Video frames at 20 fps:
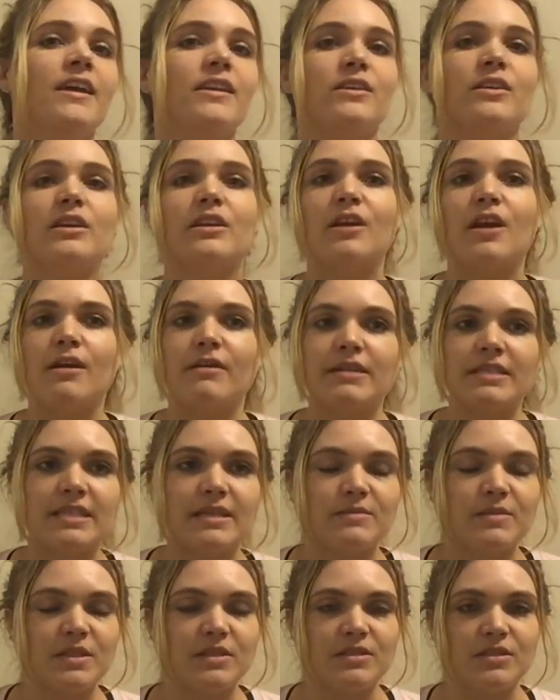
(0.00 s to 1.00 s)
You can always
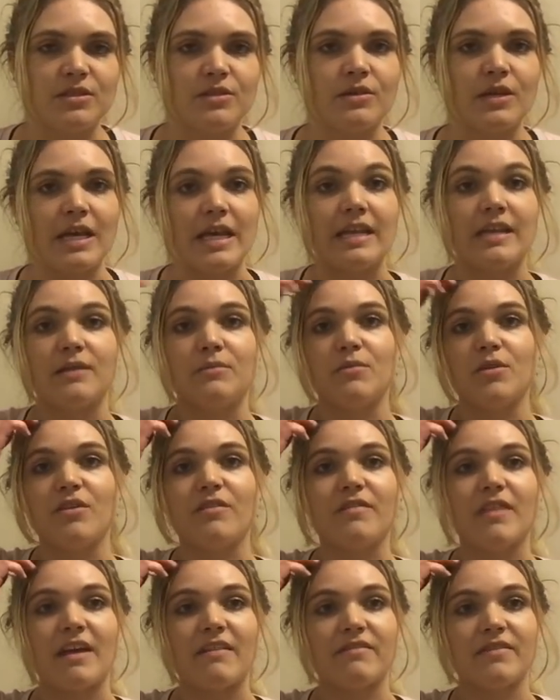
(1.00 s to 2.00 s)
substitute in a
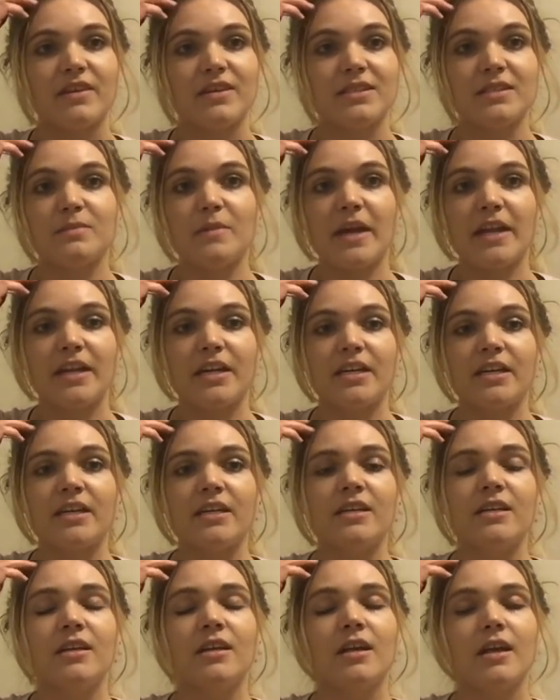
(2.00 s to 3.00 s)
move that feels better.